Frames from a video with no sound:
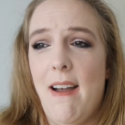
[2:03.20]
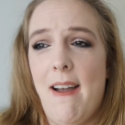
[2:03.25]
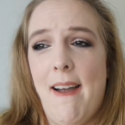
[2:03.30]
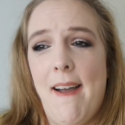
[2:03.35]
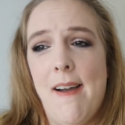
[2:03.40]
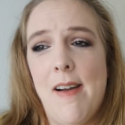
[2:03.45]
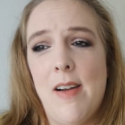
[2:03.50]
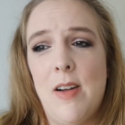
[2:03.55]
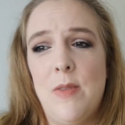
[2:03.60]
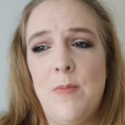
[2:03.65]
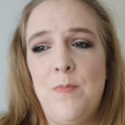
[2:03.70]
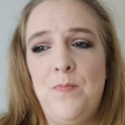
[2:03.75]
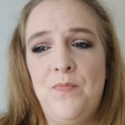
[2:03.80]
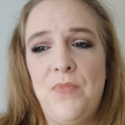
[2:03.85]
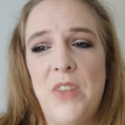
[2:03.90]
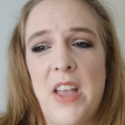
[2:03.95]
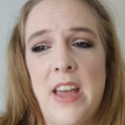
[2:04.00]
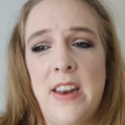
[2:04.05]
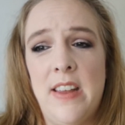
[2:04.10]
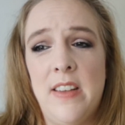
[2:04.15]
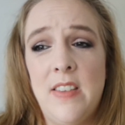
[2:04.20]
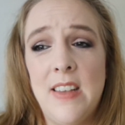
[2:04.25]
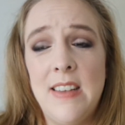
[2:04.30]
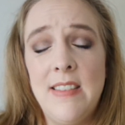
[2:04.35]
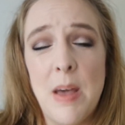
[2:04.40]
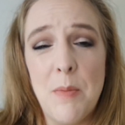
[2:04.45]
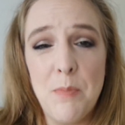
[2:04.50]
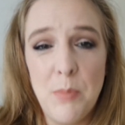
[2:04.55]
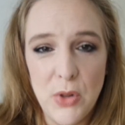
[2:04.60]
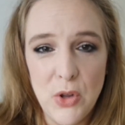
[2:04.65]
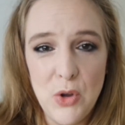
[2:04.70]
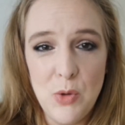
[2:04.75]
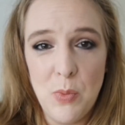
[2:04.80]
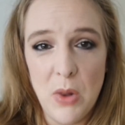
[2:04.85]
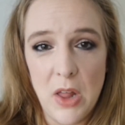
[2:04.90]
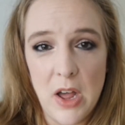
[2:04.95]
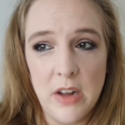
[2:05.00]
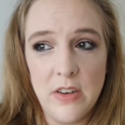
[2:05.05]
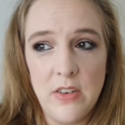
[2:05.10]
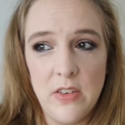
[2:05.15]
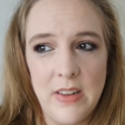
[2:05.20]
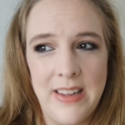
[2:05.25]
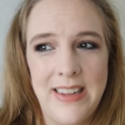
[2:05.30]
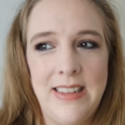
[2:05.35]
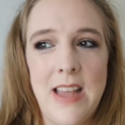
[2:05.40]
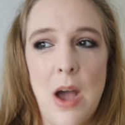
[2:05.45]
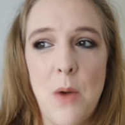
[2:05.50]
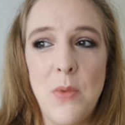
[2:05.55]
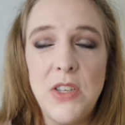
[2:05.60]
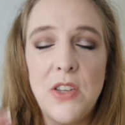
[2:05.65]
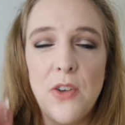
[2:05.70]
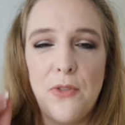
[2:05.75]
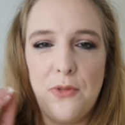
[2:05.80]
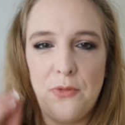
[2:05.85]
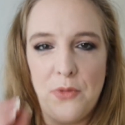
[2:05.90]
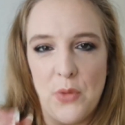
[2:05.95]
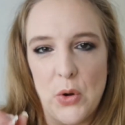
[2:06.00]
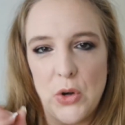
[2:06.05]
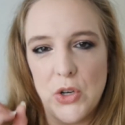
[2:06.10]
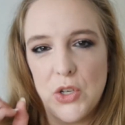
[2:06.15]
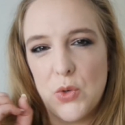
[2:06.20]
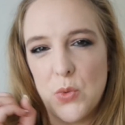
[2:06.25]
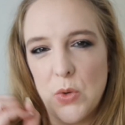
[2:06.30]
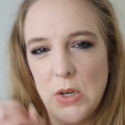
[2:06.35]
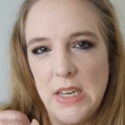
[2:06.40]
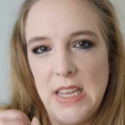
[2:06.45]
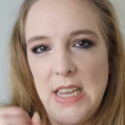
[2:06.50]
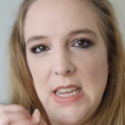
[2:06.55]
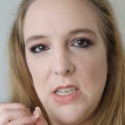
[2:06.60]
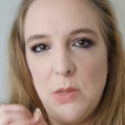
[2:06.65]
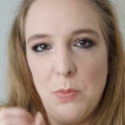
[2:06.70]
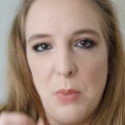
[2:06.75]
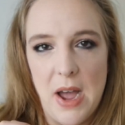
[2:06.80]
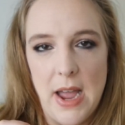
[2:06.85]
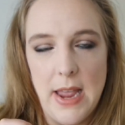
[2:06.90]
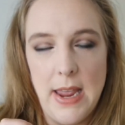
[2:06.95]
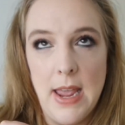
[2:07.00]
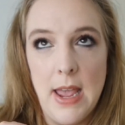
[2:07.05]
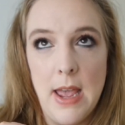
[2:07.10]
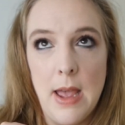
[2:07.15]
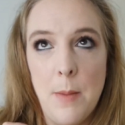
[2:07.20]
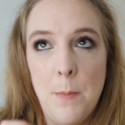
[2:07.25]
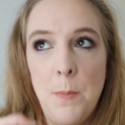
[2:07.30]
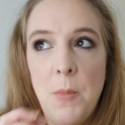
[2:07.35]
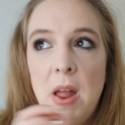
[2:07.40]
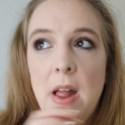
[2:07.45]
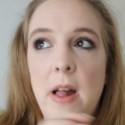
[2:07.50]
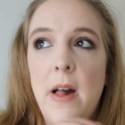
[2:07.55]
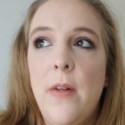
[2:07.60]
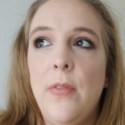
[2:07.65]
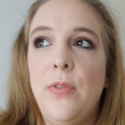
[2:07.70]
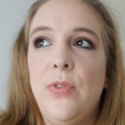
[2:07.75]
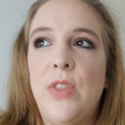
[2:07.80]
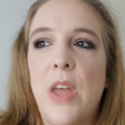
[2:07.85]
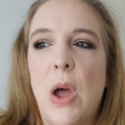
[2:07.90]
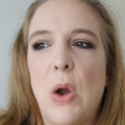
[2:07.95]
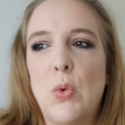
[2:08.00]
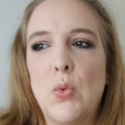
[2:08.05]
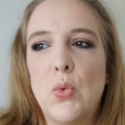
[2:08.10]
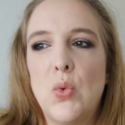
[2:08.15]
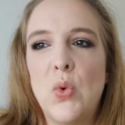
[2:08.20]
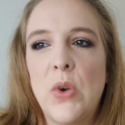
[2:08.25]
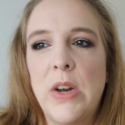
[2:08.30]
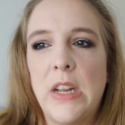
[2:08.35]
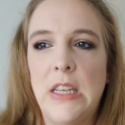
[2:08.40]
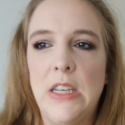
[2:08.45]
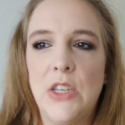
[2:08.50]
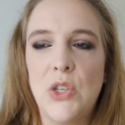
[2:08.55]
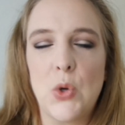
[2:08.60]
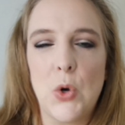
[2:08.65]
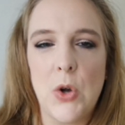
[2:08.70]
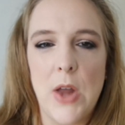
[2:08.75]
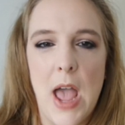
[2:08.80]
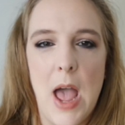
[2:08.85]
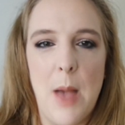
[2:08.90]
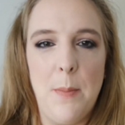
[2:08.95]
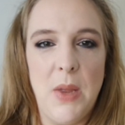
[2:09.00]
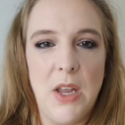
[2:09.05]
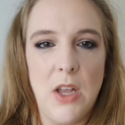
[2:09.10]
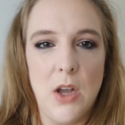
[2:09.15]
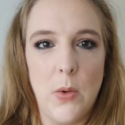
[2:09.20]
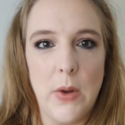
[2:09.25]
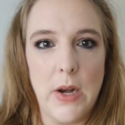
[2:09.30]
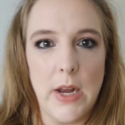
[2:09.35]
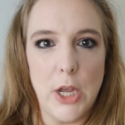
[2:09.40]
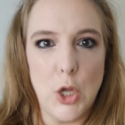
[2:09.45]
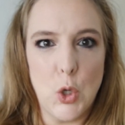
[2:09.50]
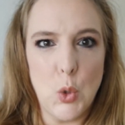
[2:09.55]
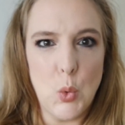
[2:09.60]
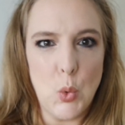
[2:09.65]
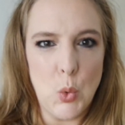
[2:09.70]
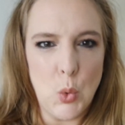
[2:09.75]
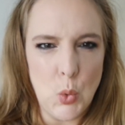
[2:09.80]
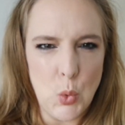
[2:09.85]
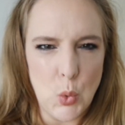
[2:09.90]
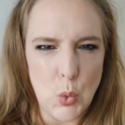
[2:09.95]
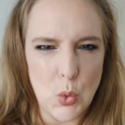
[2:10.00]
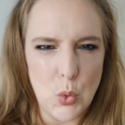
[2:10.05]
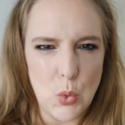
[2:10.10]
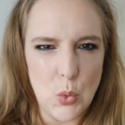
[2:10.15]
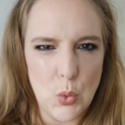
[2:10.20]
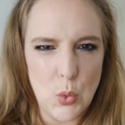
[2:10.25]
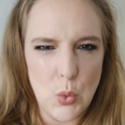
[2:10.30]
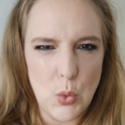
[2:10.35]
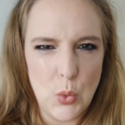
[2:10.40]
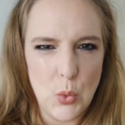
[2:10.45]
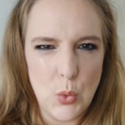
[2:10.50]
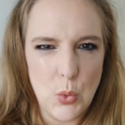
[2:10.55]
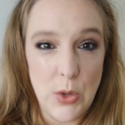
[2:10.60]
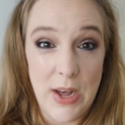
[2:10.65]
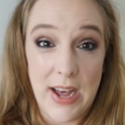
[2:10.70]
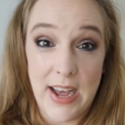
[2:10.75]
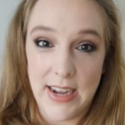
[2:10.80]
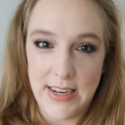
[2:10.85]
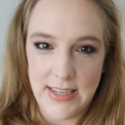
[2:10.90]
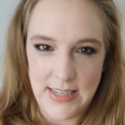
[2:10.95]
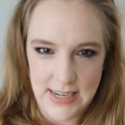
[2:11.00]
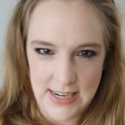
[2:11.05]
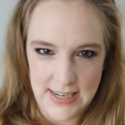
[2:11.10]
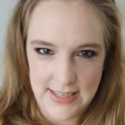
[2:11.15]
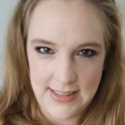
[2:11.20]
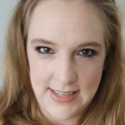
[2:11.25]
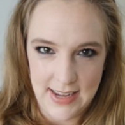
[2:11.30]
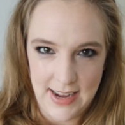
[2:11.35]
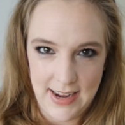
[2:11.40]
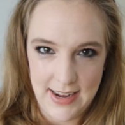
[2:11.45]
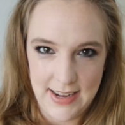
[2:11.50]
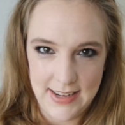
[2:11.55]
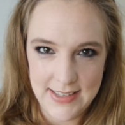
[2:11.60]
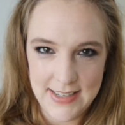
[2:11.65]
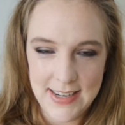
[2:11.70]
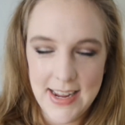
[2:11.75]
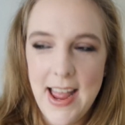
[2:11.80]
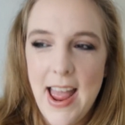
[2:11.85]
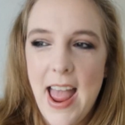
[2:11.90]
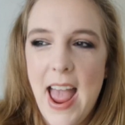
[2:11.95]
And I think that Blue Blood, like, that was the first release by him that really sort of had me going like, ooh, I need that.